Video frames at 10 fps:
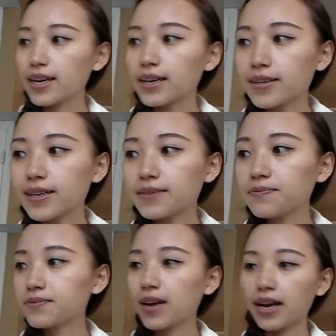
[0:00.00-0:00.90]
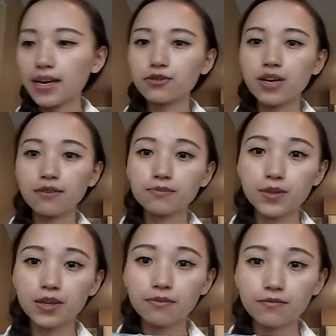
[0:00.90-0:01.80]
And I also have
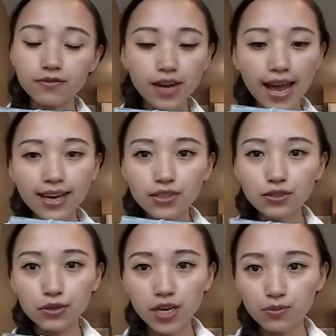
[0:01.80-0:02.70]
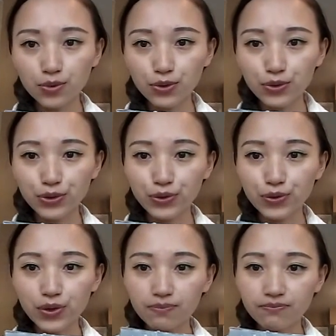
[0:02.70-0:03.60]
some flags to help you to